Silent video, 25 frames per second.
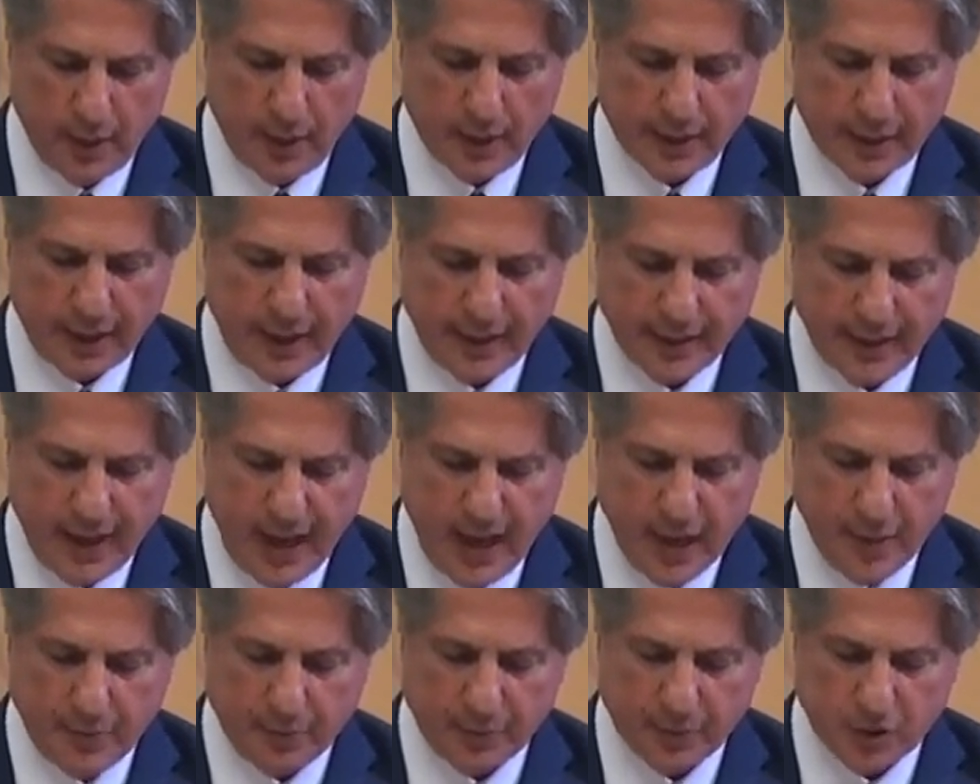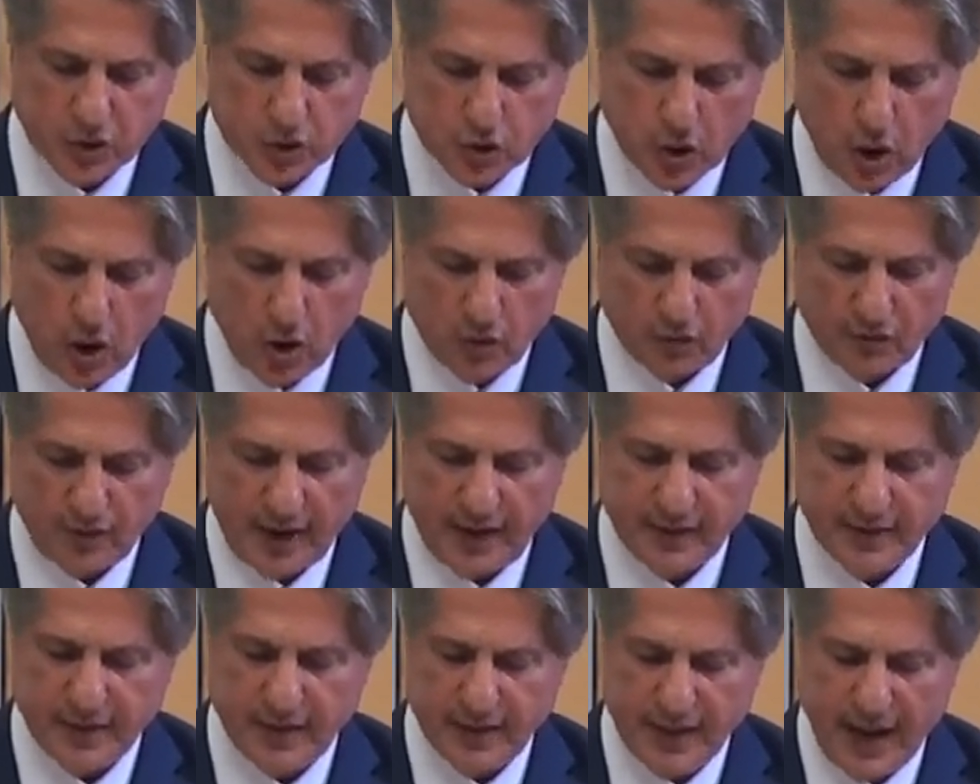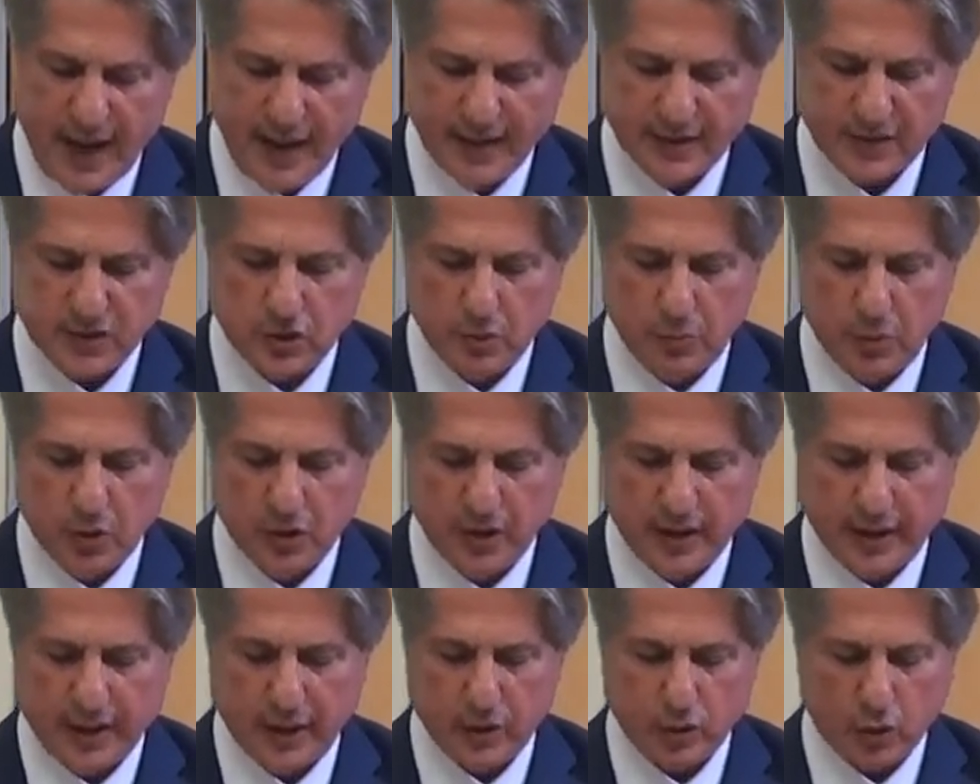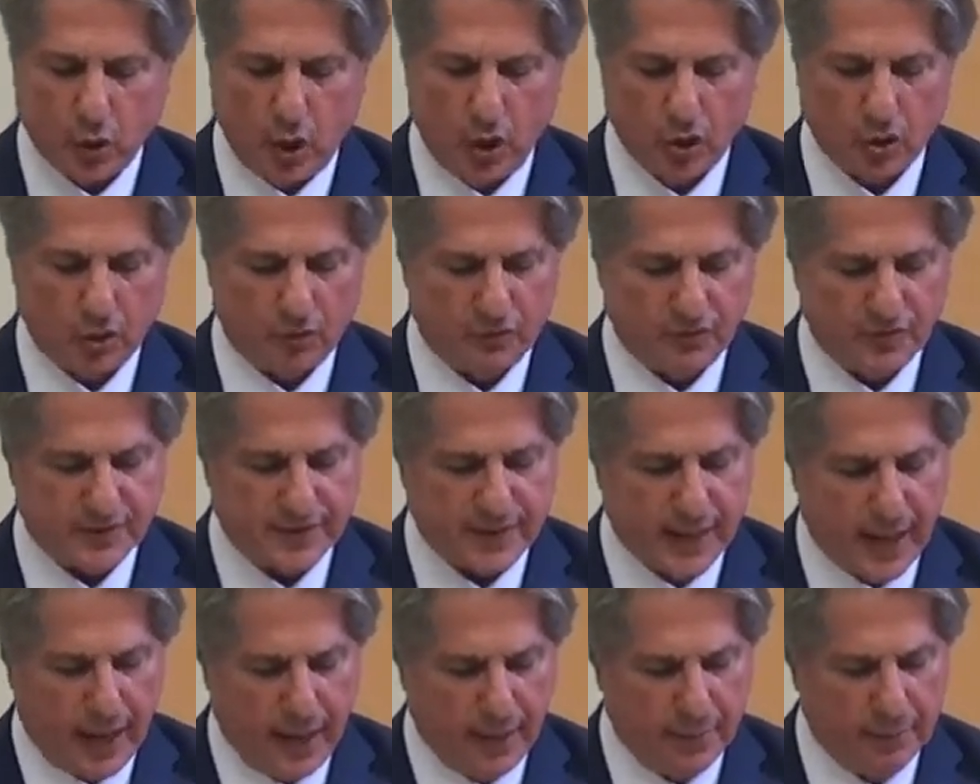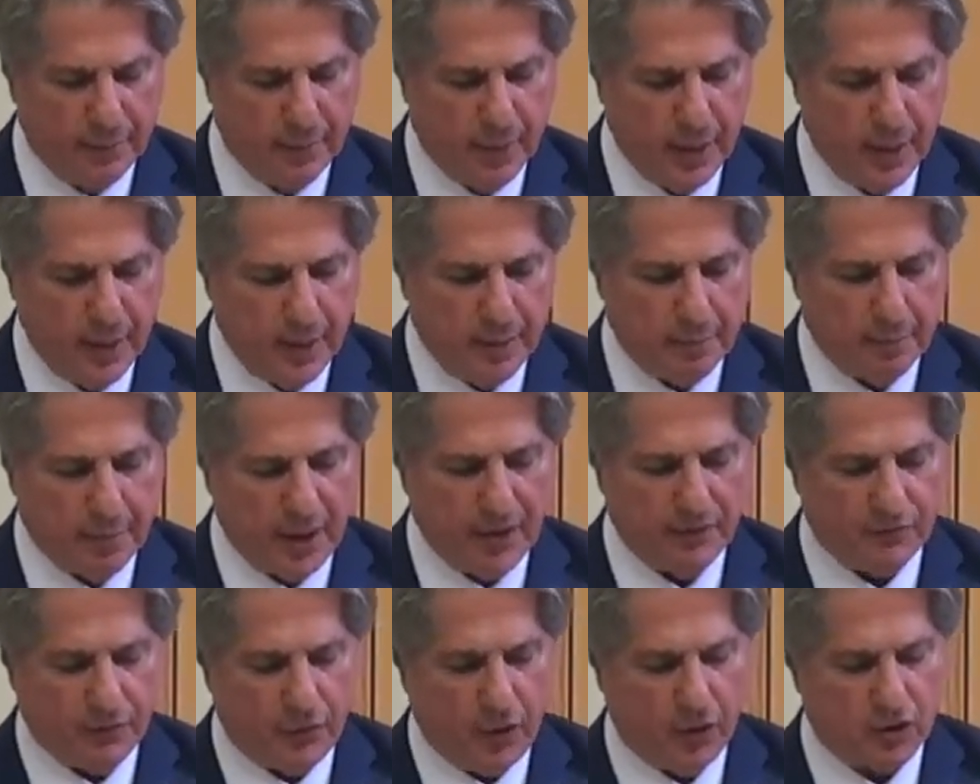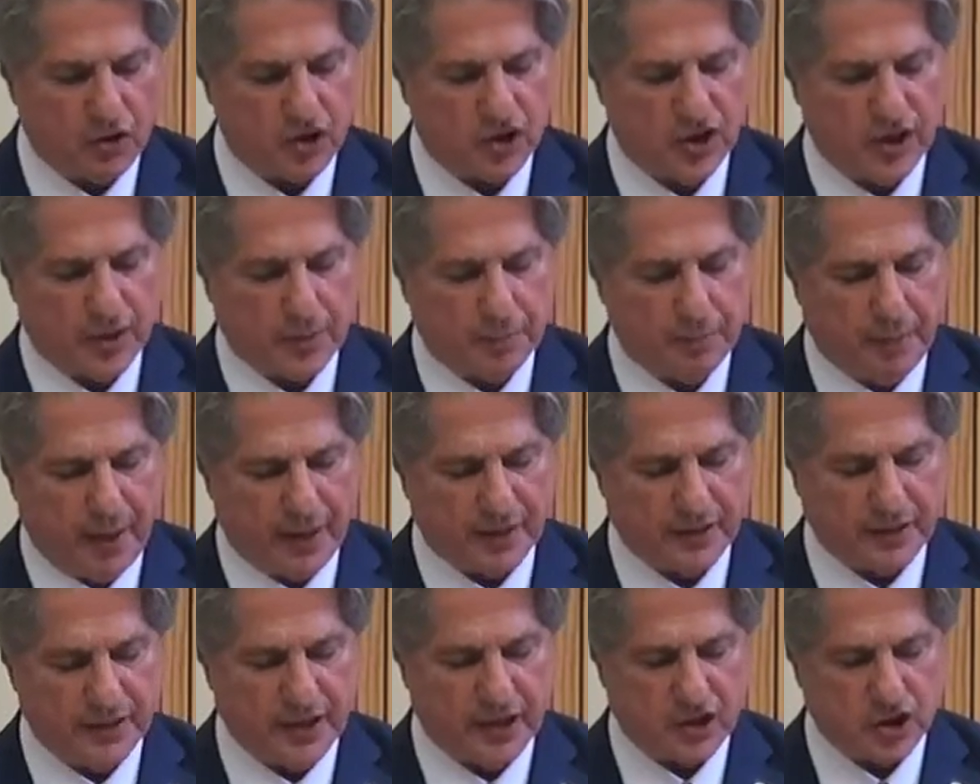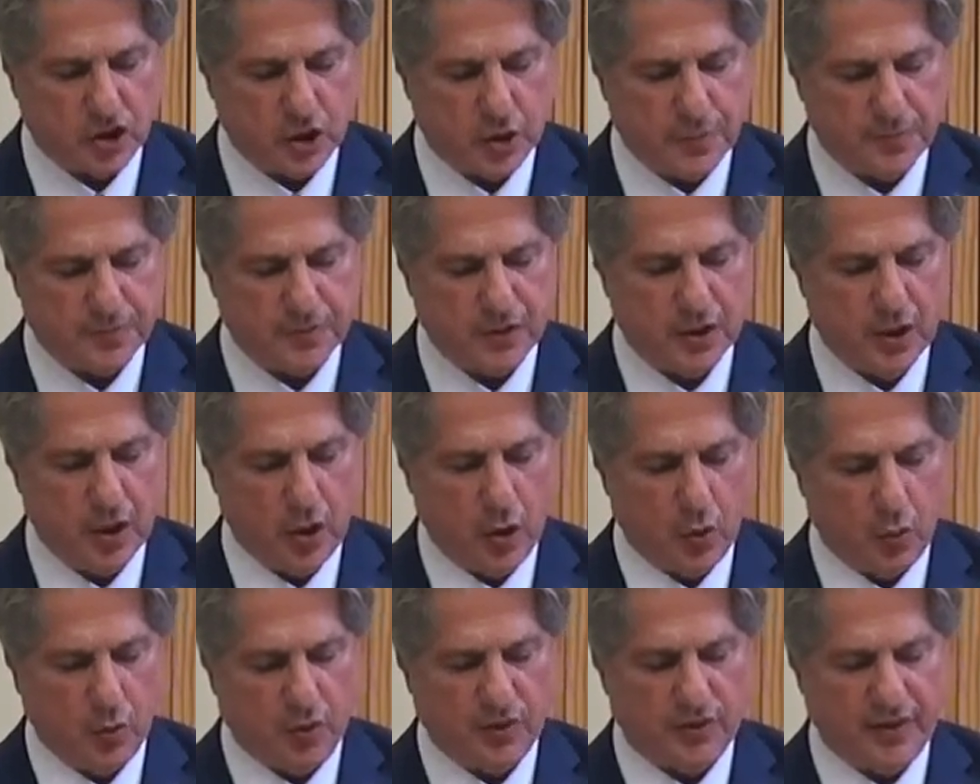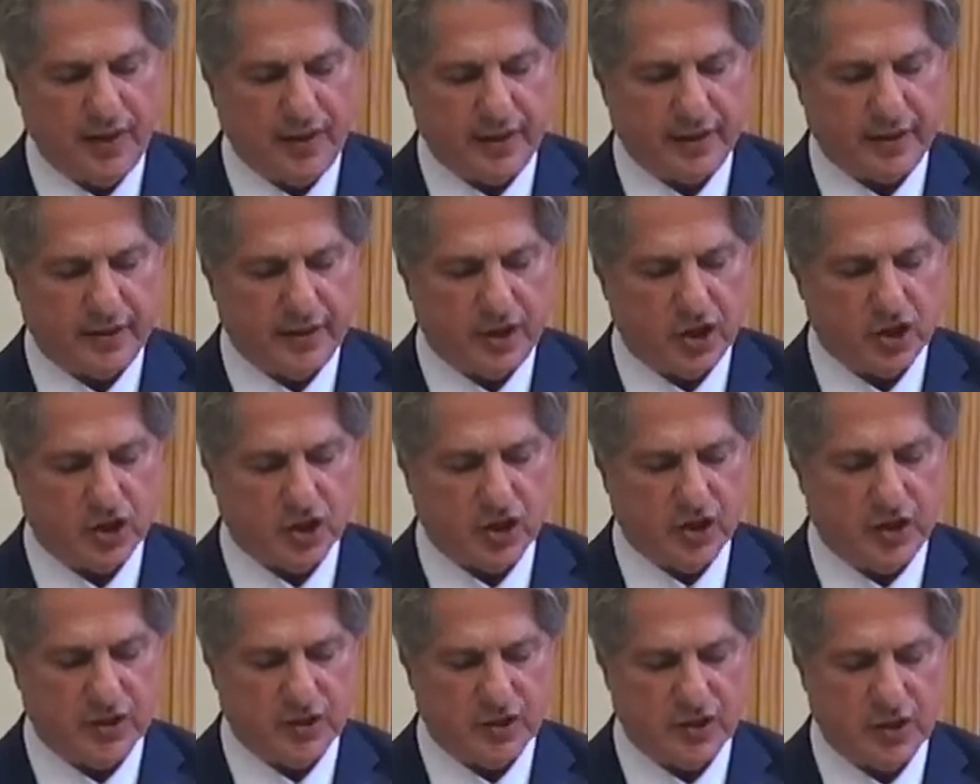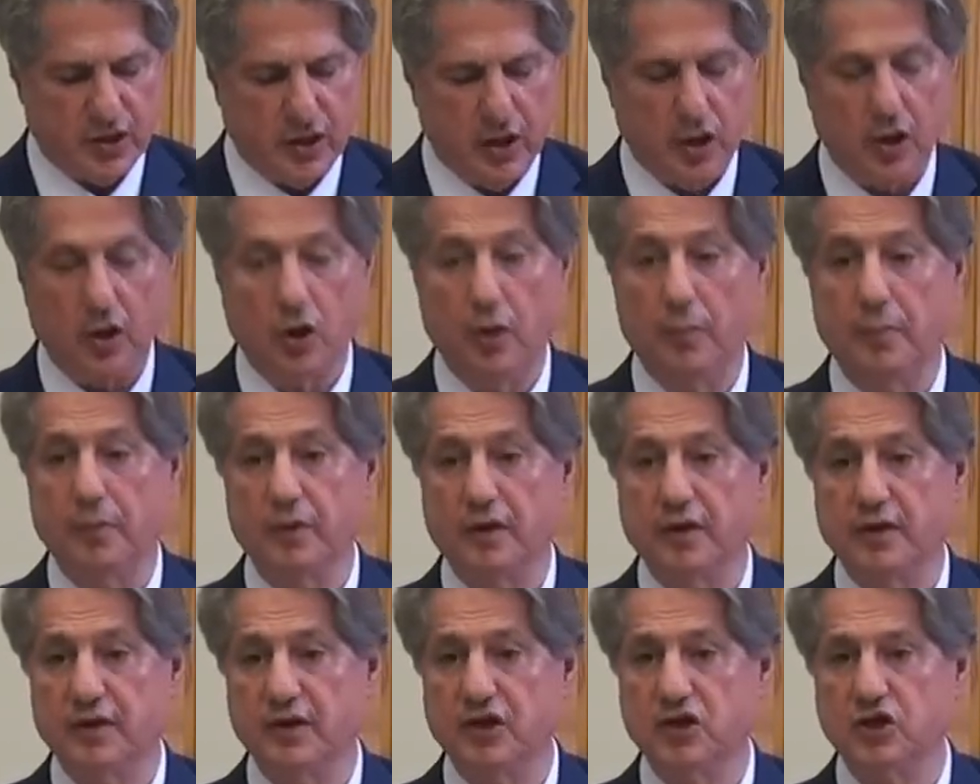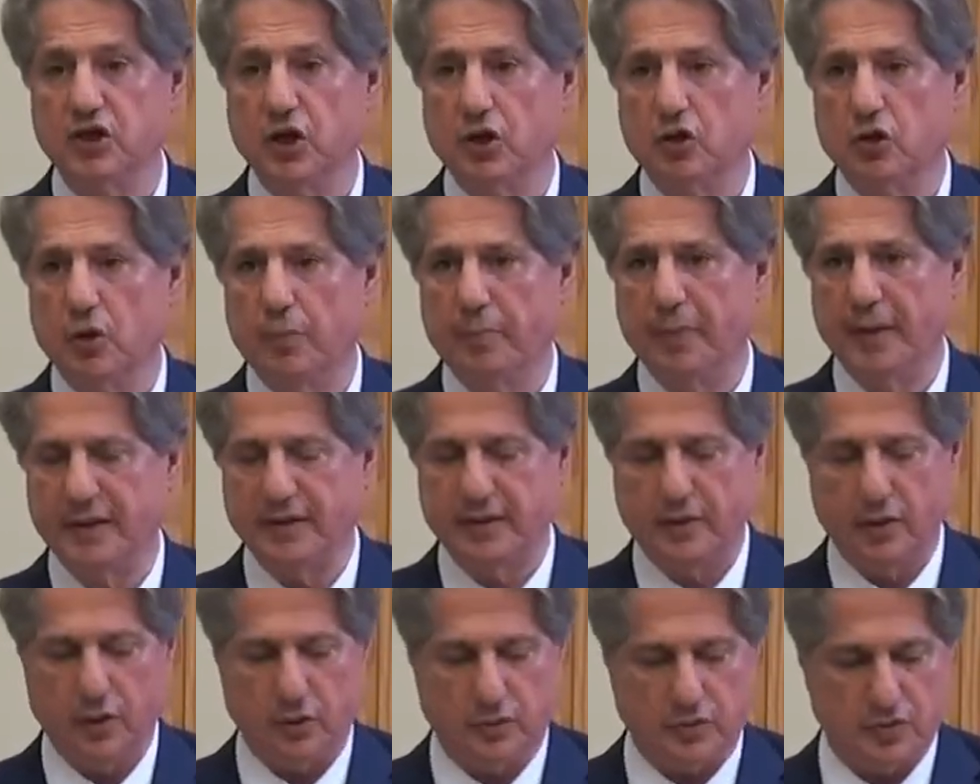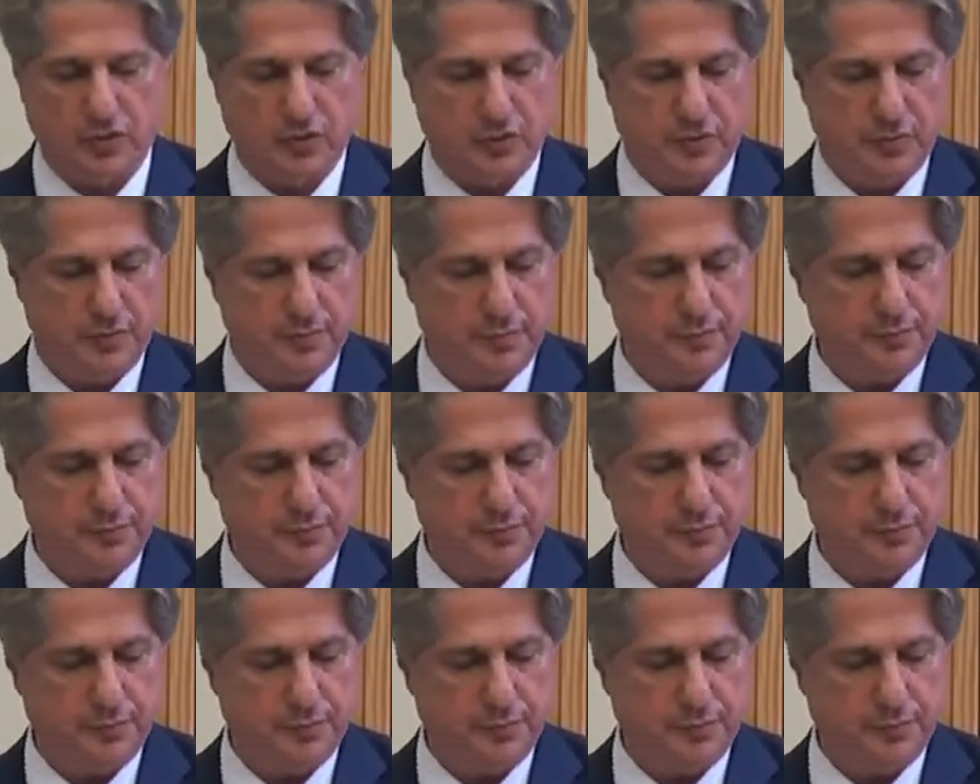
can help preserve and enhance the moderate core of Islam by forging partnerships with their Christians, Christian compatriots.